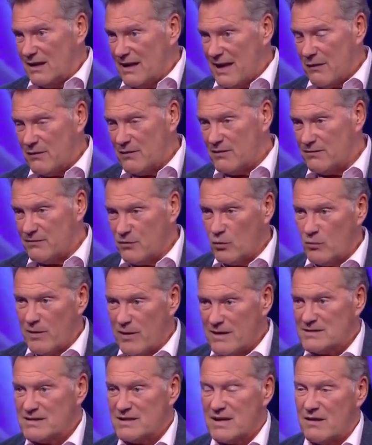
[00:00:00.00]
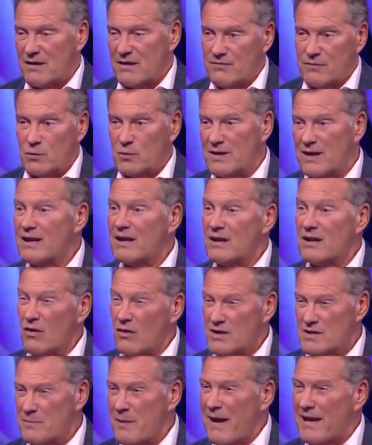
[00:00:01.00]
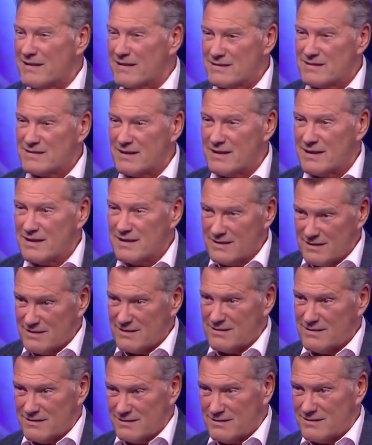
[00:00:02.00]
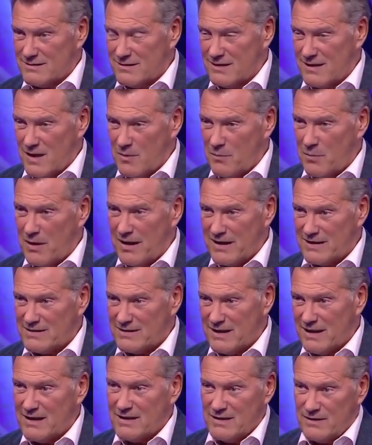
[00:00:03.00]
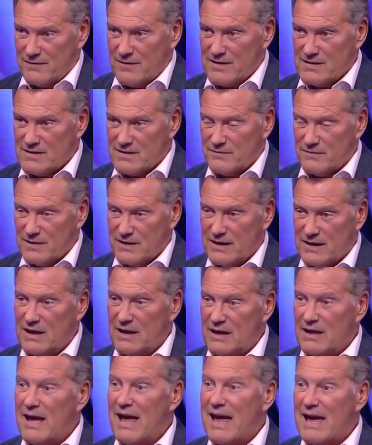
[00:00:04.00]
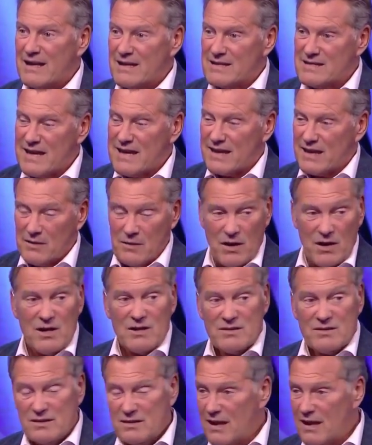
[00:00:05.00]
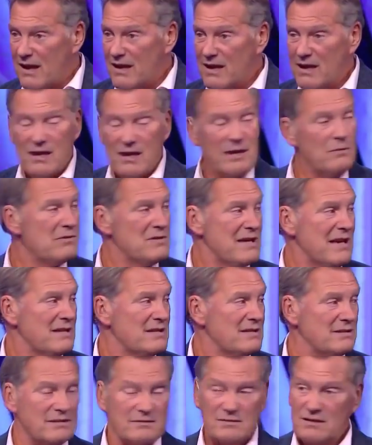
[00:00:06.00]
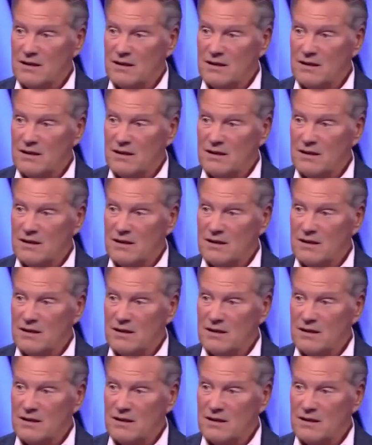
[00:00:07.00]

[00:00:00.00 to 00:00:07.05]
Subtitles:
allowing the fullbacks to get forward. They had a nice balance to their play today, defensively and attacking. Today, he was excellent.